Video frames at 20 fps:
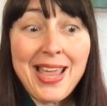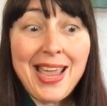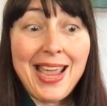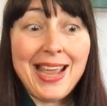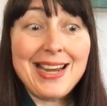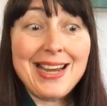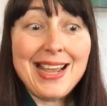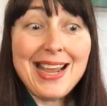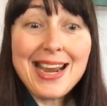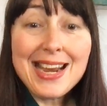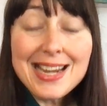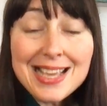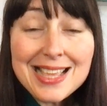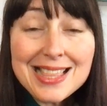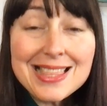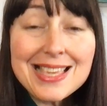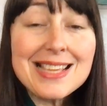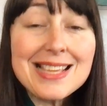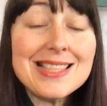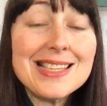And
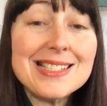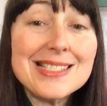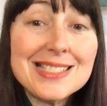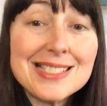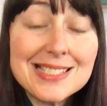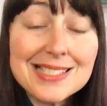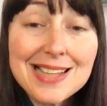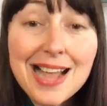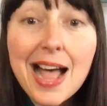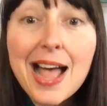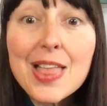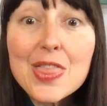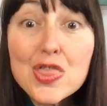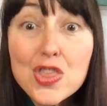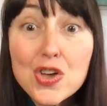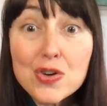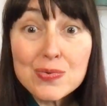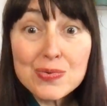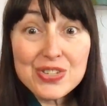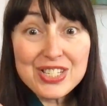anything that is not
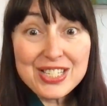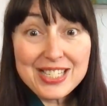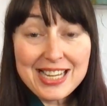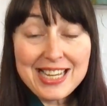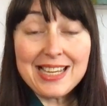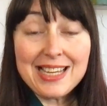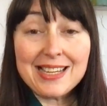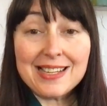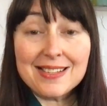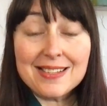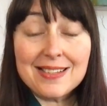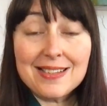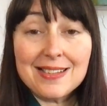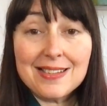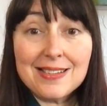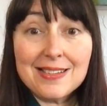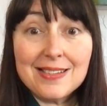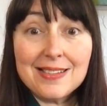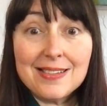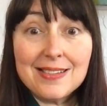those
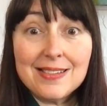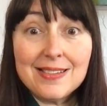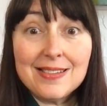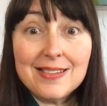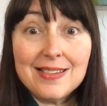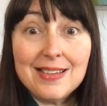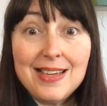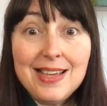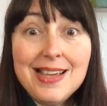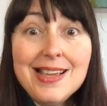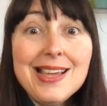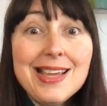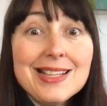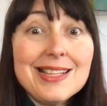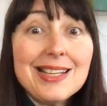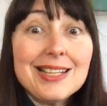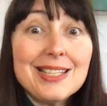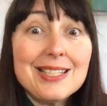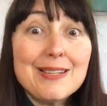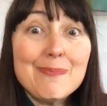things, it
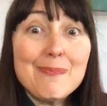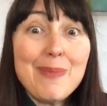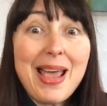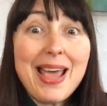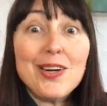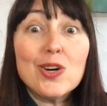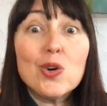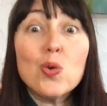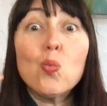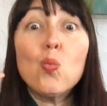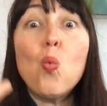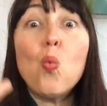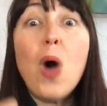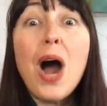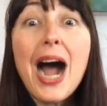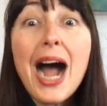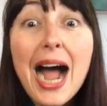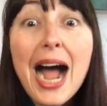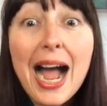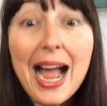doesn't matter
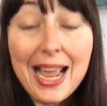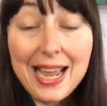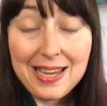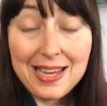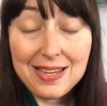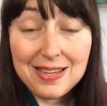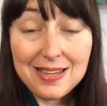why,